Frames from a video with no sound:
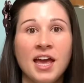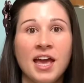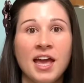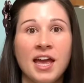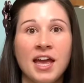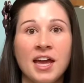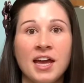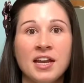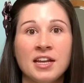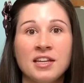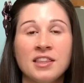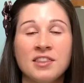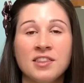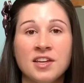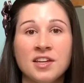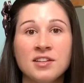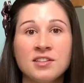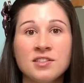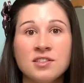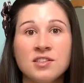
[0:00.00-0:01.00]
and
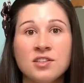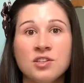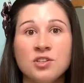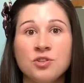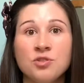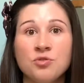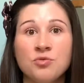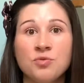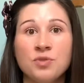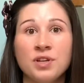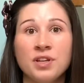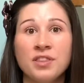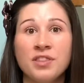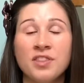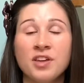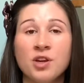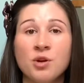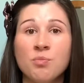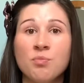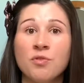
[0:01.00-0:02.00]
things that you would
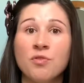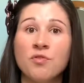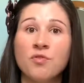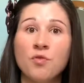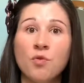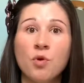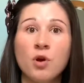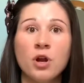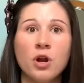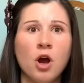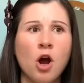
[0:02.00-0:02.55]
think before,